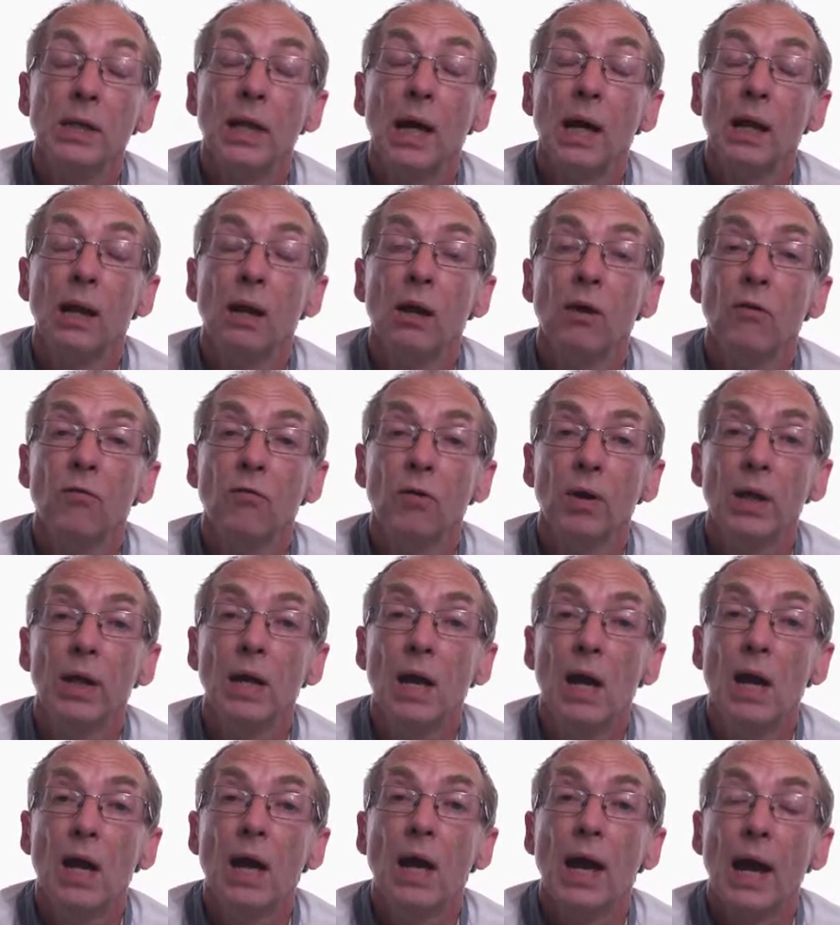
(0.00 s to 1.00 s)
that lovely
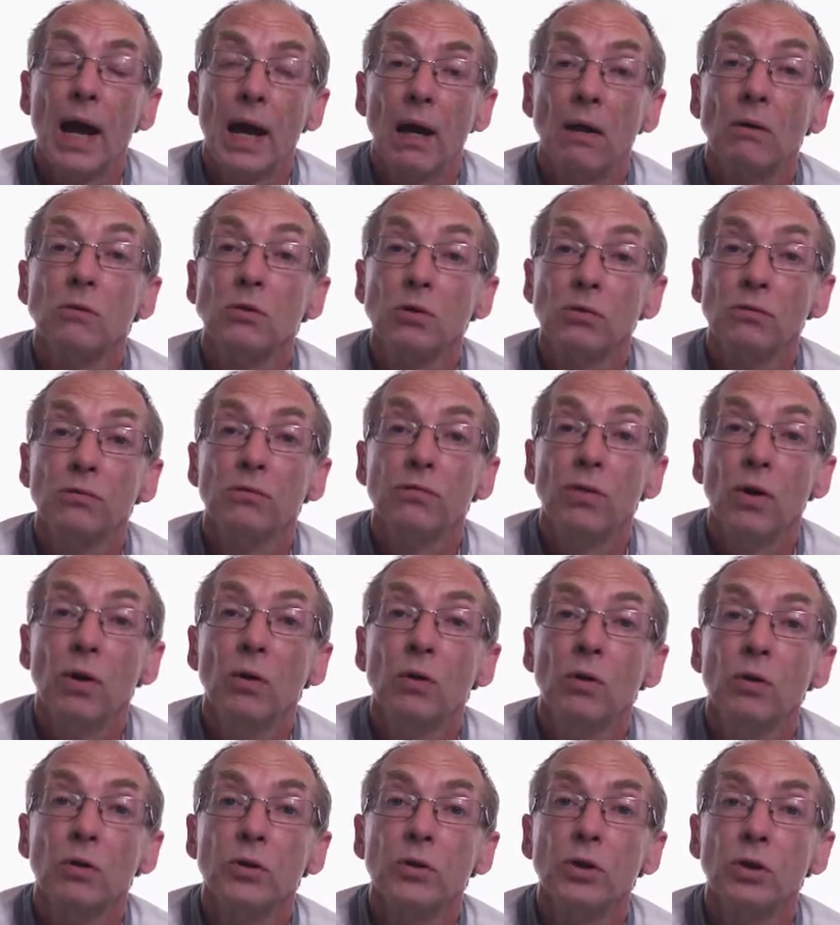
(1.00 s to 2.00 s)
out of
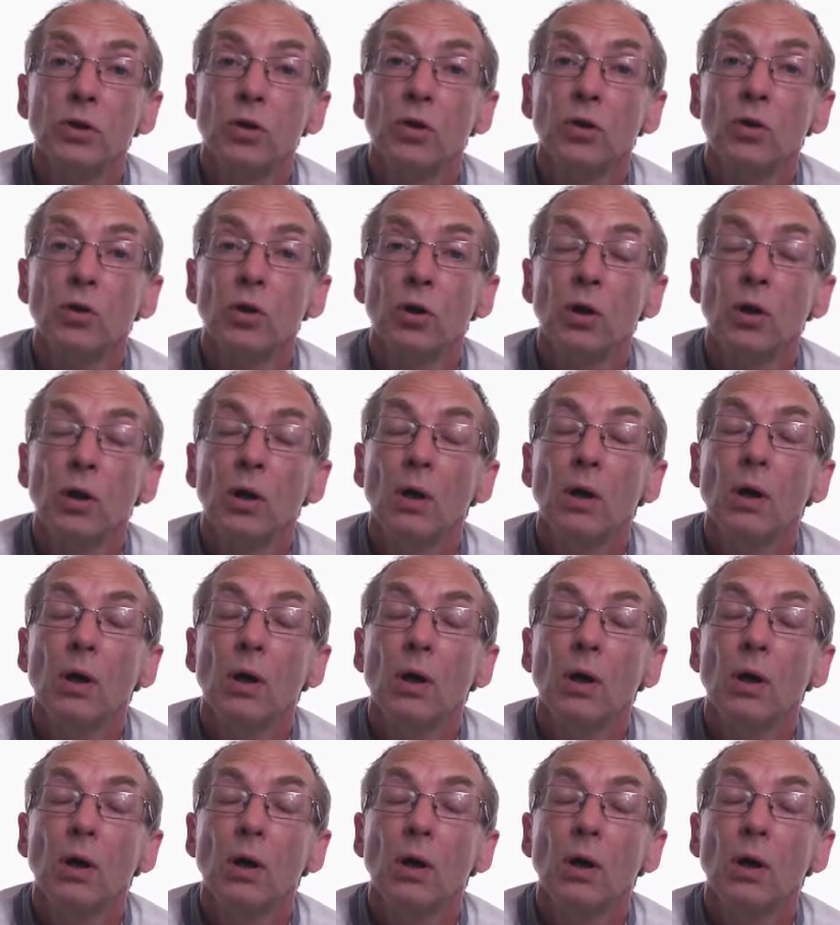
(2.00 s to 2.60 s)
focus look